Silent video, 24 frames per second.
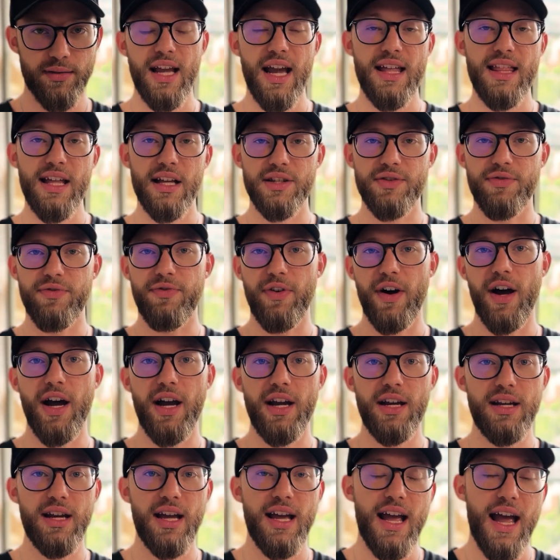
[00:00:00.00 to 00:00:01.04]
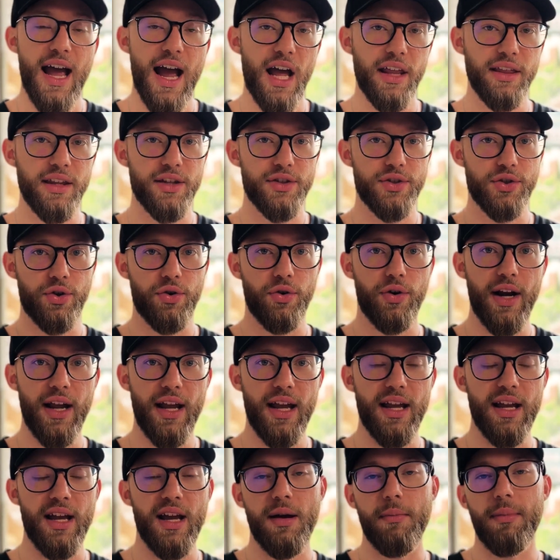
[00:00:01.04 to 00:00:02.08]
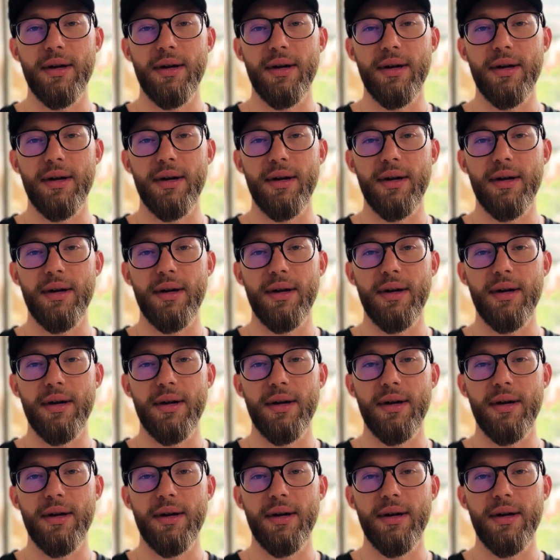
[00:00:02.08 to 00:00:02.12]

And that's fine and that's great.